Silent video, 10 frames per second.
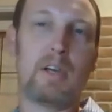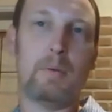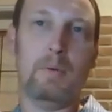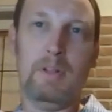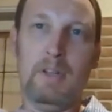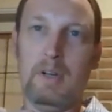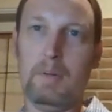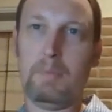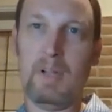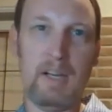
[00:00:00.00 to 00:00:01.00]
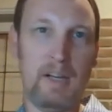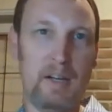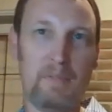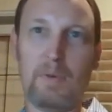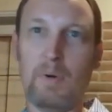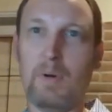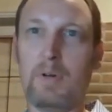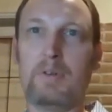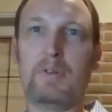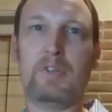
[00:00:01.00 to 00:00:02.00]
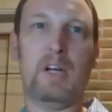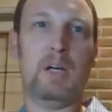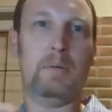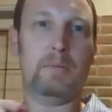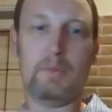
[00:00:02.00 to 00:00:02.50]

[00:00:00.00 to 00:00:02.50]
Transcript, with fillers: when they're applying for jobs